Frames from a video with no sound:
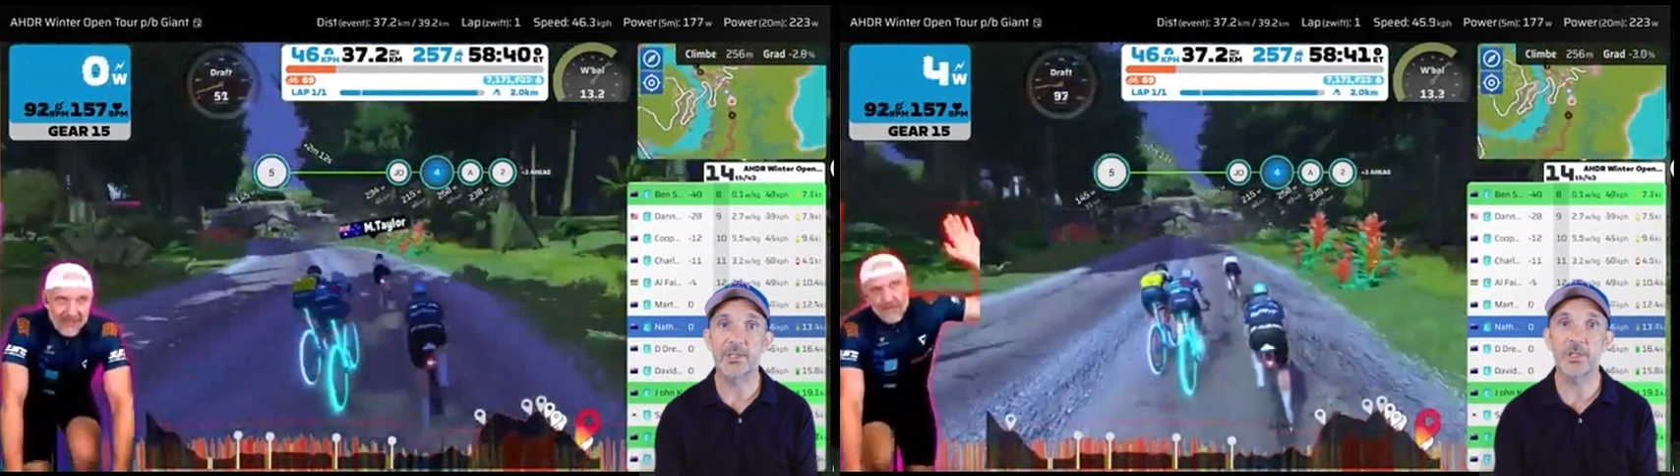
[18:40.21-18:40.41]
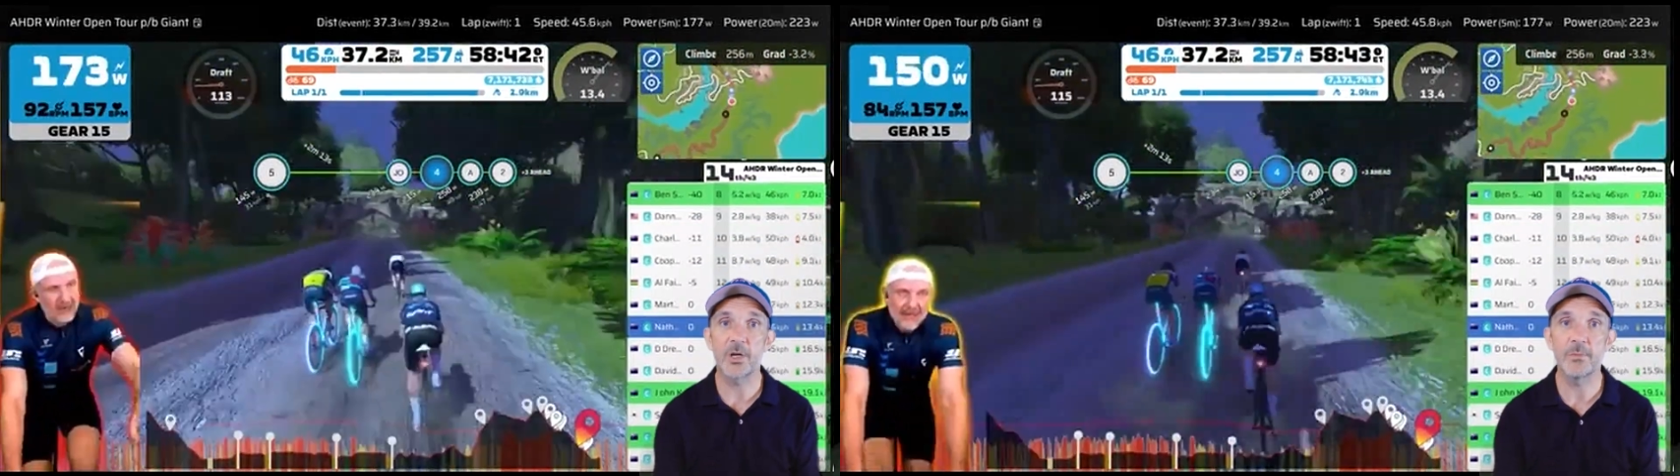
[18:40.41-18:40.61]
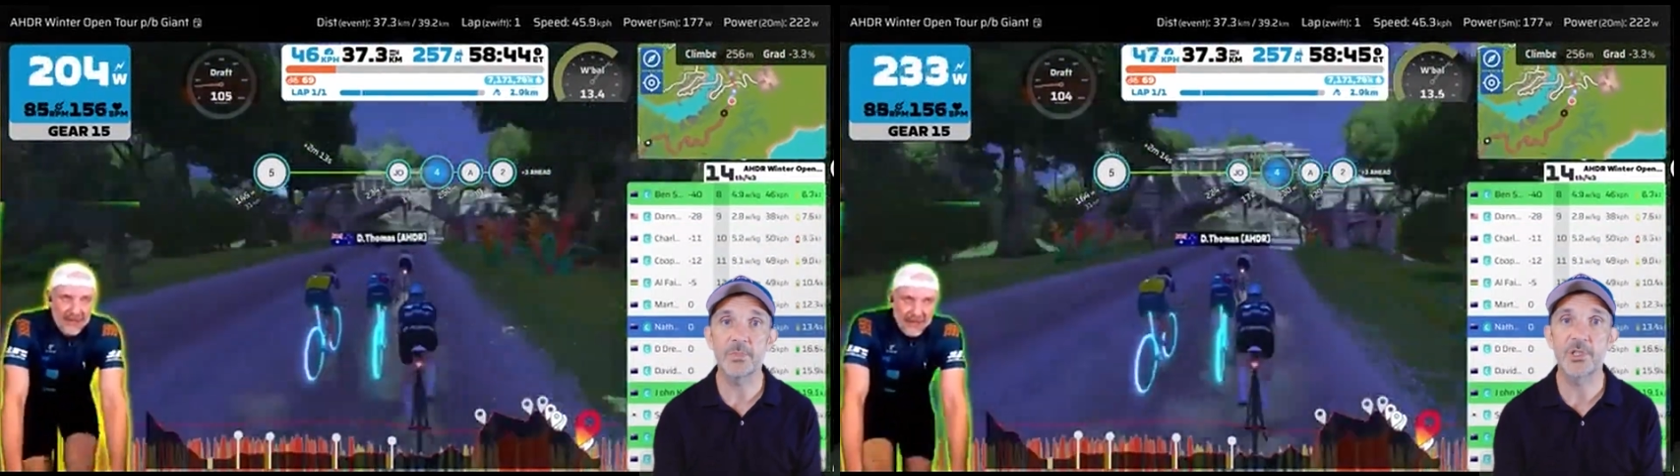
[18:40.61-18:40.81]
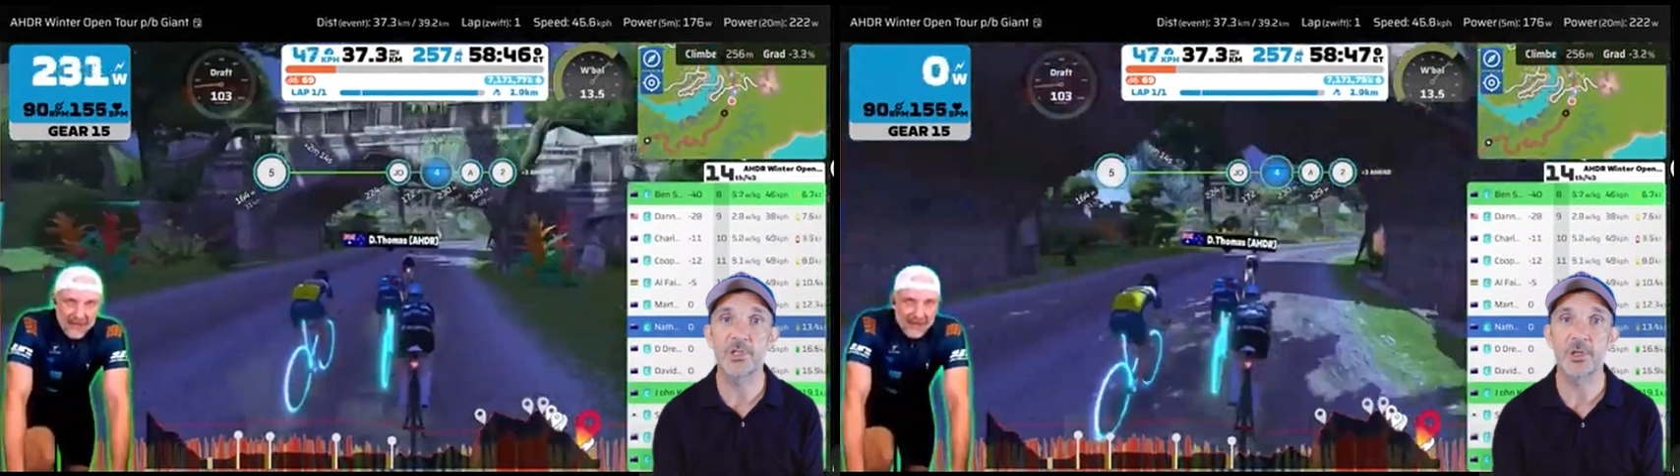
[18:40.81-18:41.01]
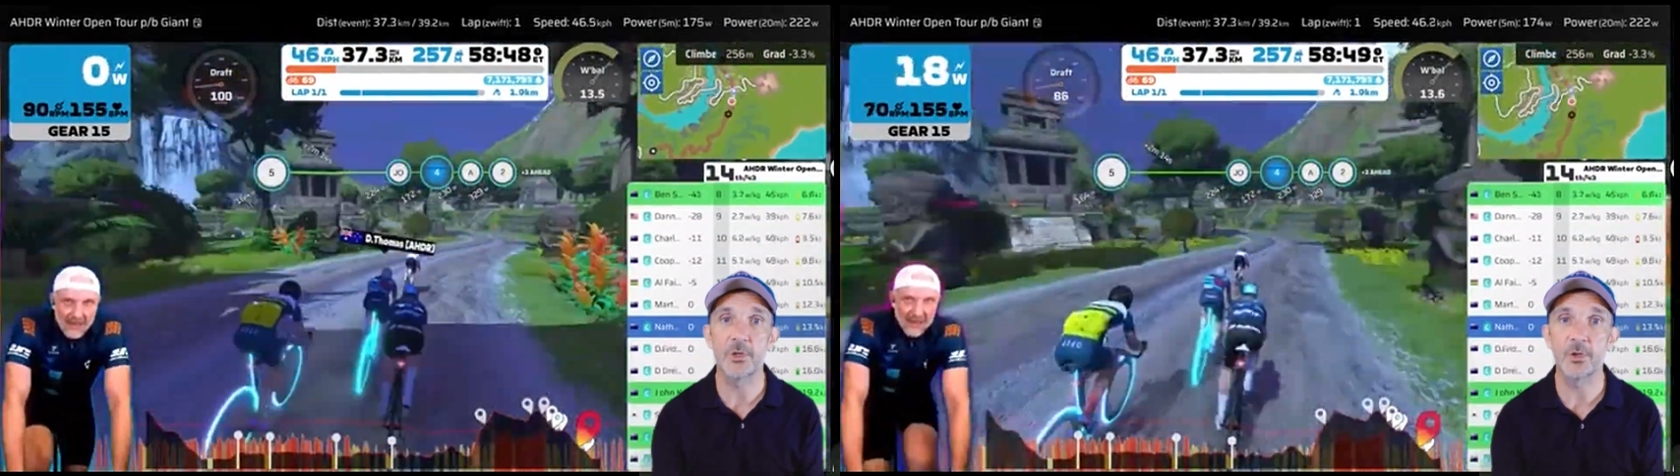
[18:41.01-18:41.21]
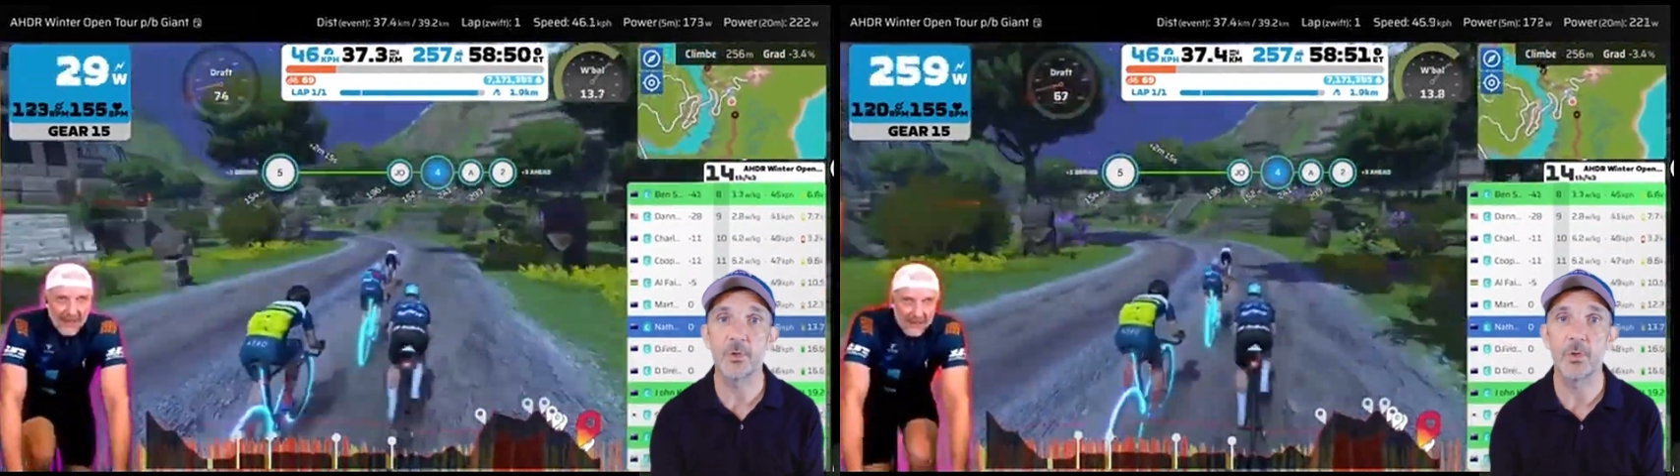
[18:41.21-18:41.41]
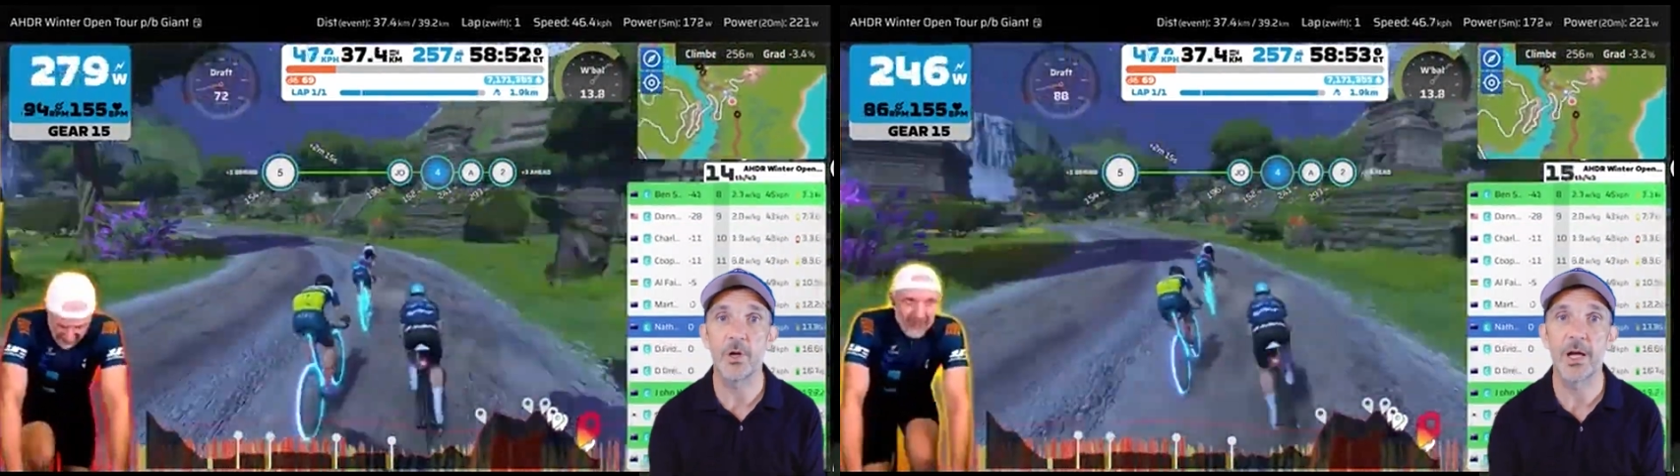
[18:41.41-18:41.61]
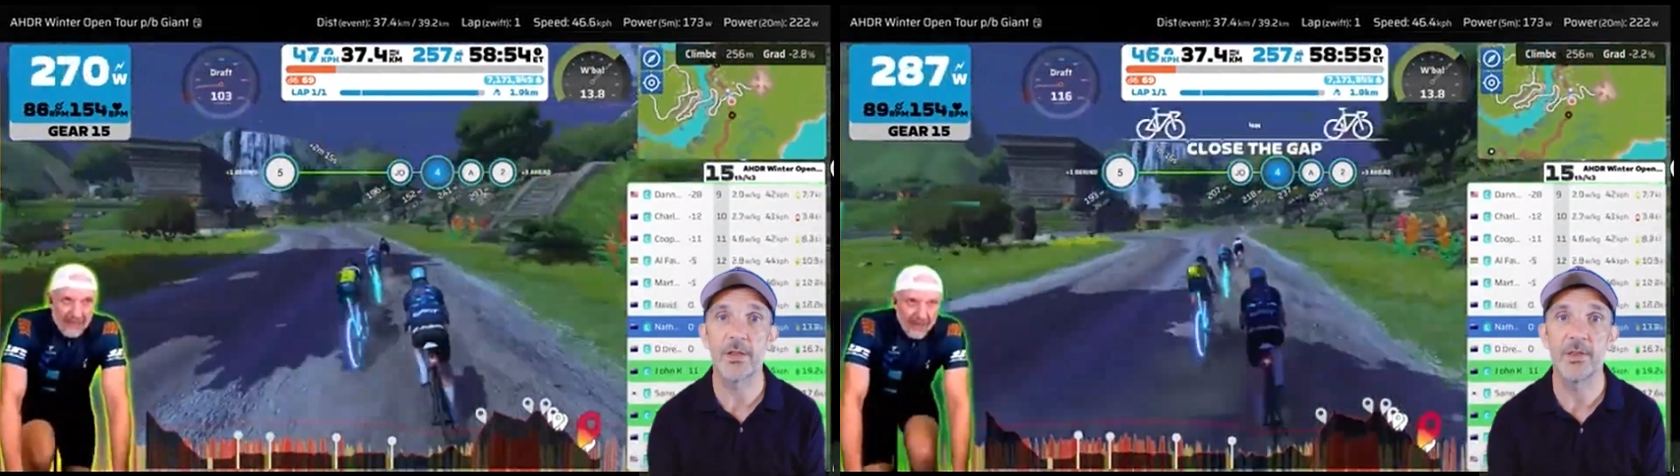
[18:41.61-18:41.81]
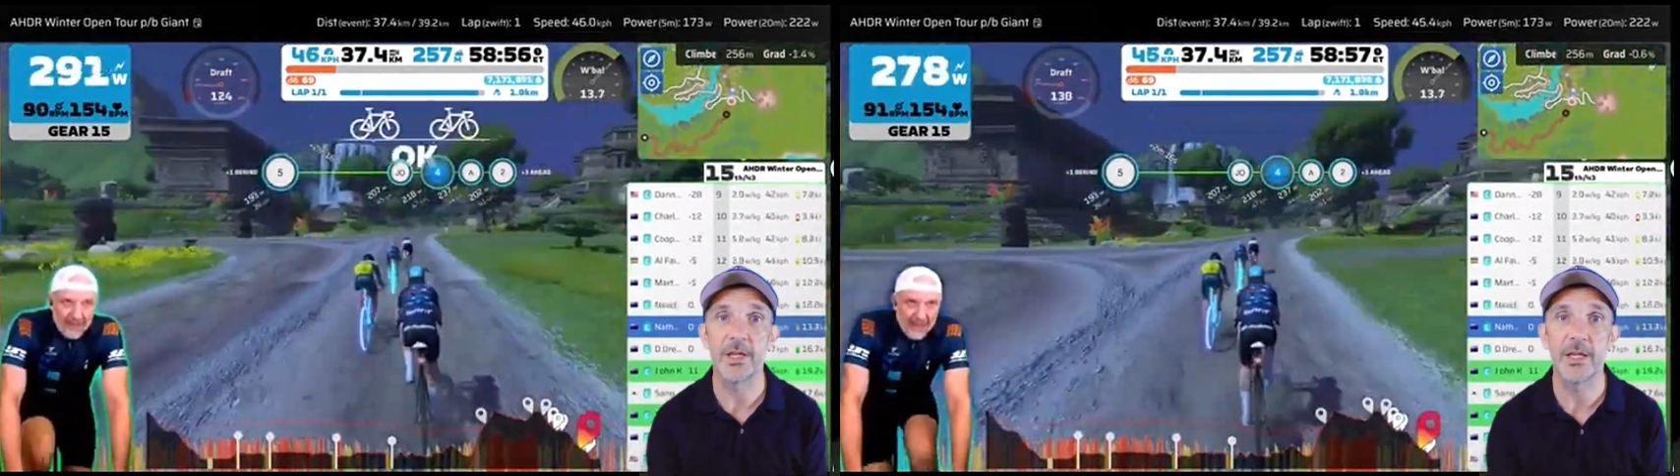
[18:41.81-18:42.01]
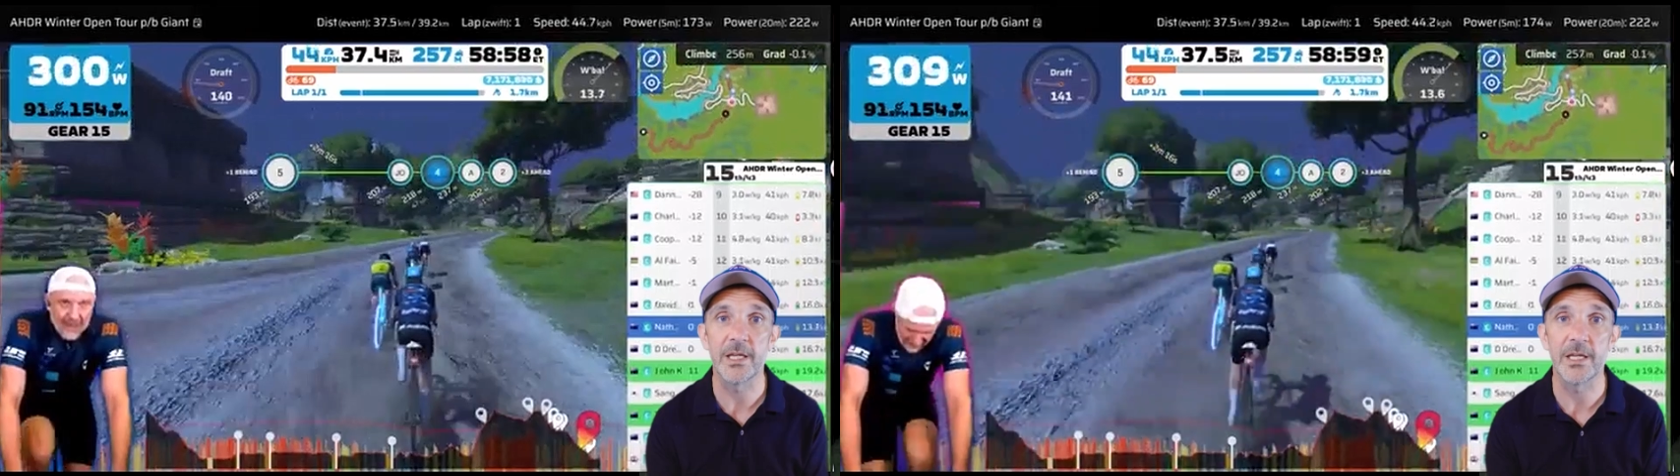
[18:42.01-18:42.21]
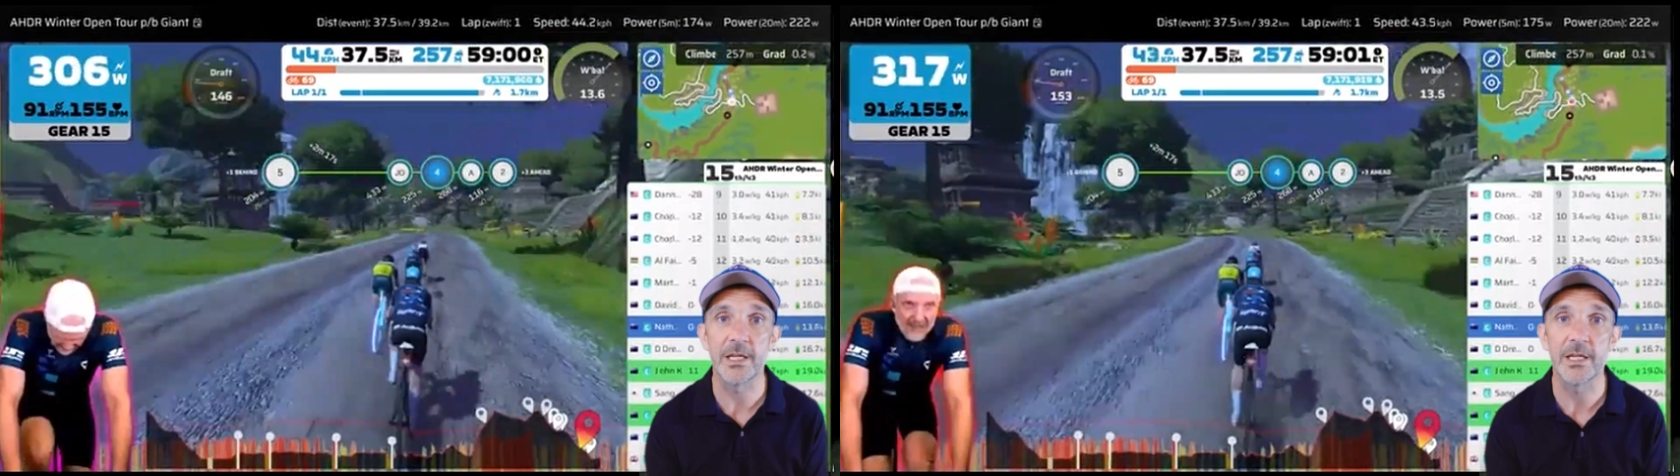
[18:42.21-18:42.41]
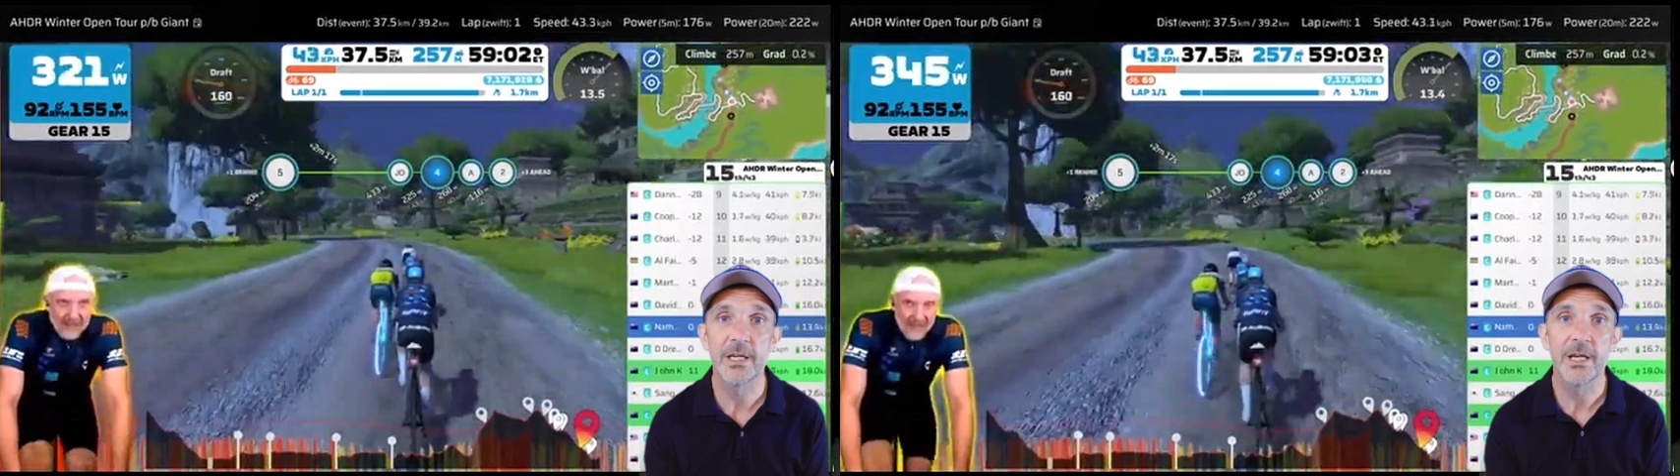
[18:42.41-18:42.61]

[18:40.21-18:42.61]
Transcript: comes to the